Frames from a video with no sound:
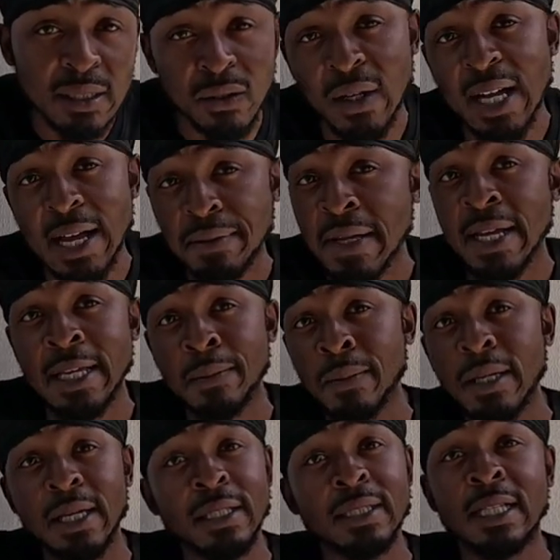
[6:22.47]
So I have that in
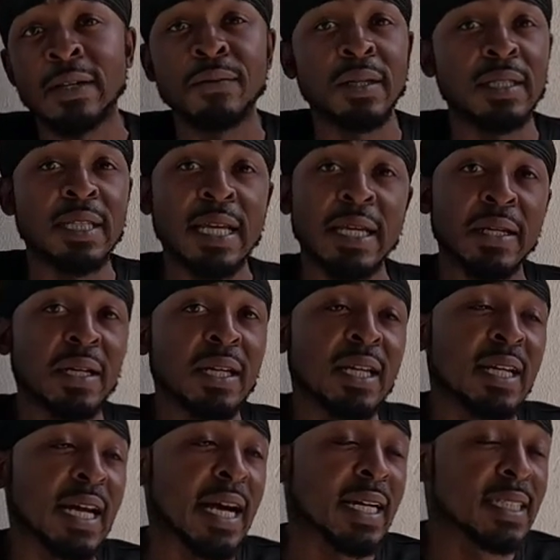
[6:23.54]
me. It's never a day
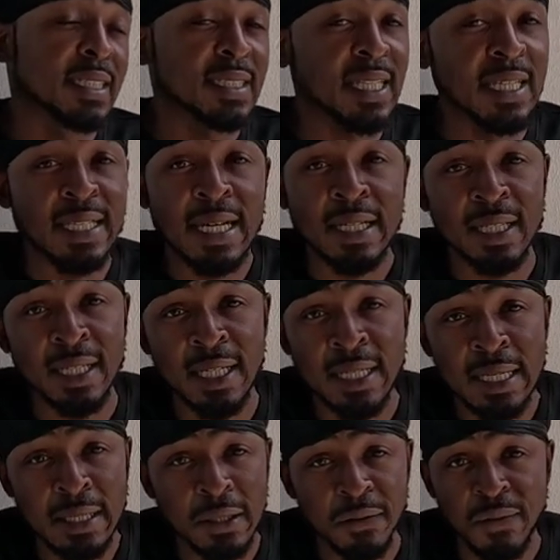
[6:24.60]
I can just get down and lay
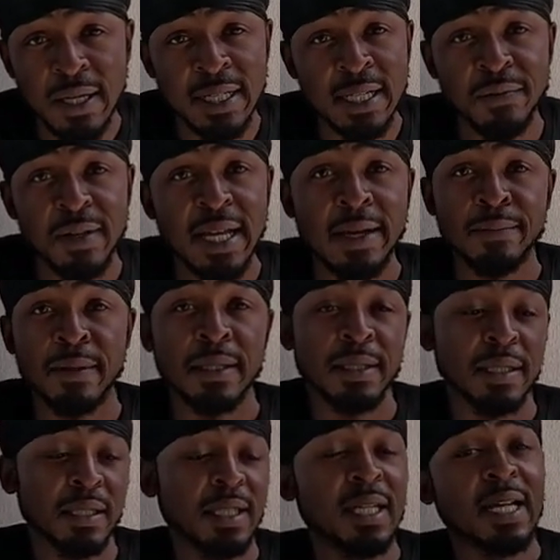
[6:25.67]
down. If I never have
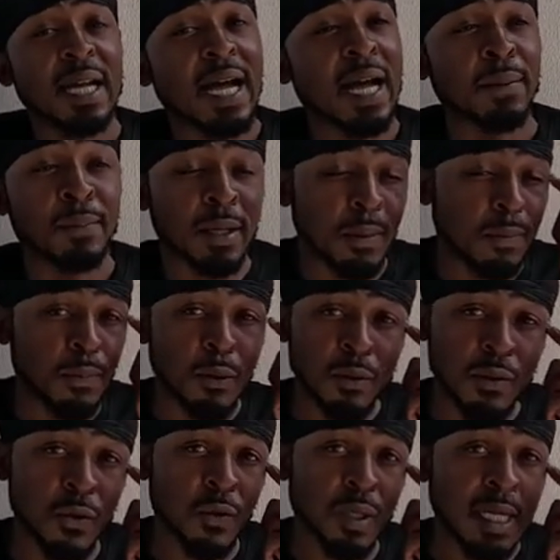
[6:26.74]
nothing, I'm a
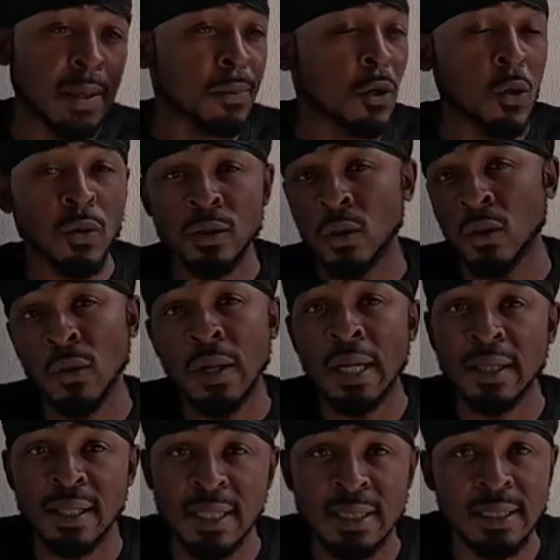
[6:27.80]
person where I'm always gonna go
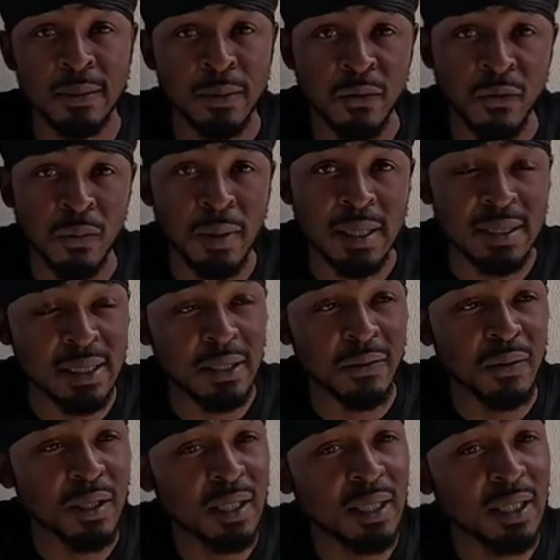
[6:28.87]
out and get something for myself.
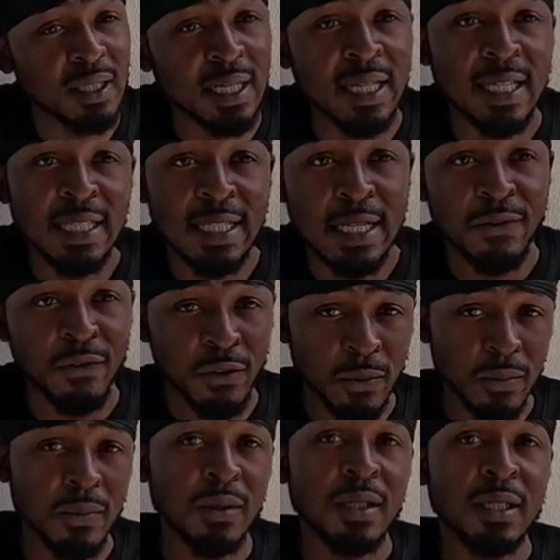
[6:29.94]
I get that
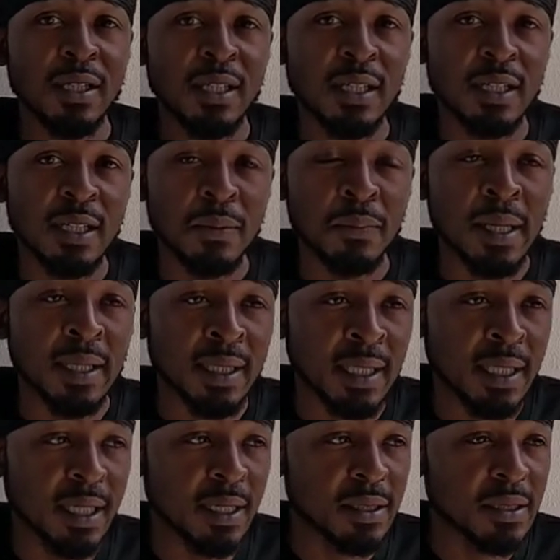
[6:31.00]
from my
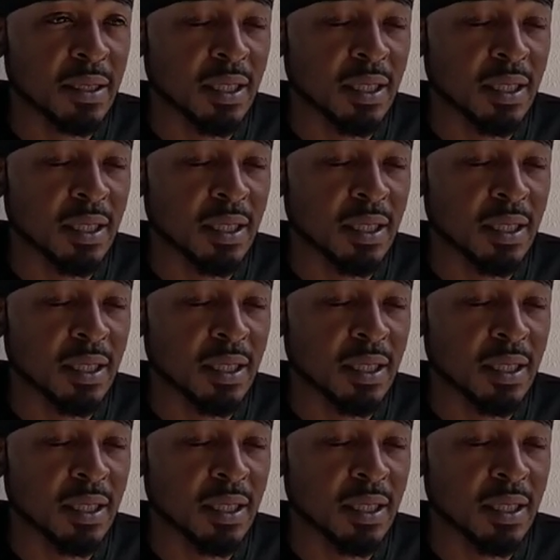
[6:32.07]
lineage.